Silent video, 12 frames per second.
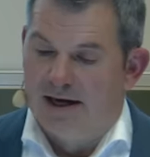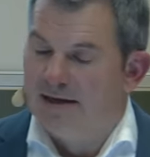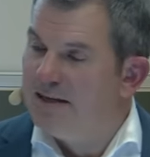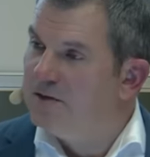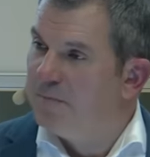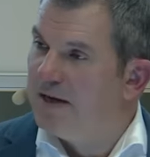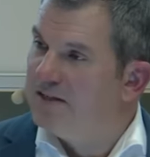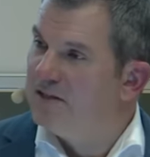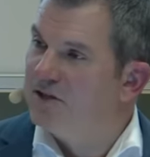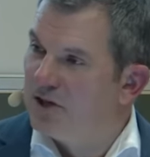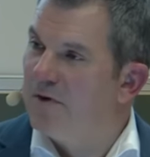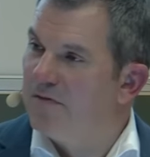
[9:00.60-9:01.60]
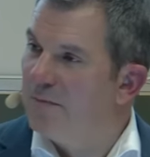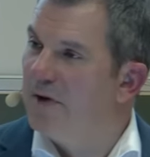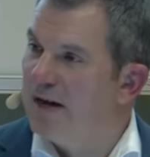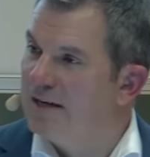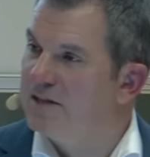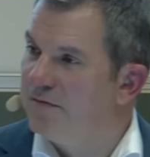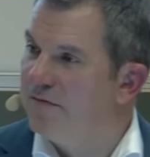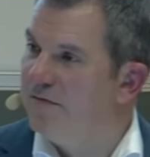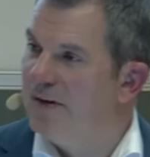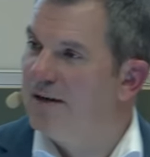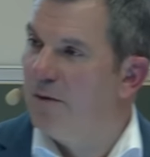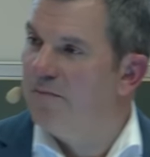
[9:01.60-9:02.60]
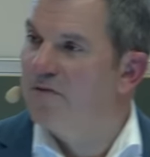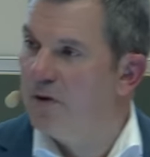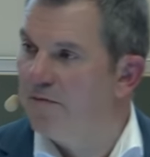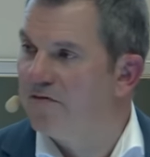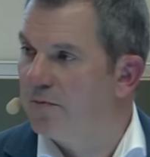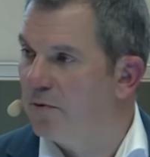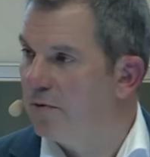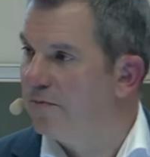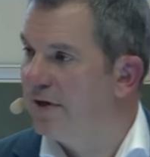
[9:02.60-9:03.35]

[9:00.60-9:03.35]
And these patients, some of them are actually feeling uncomfortable.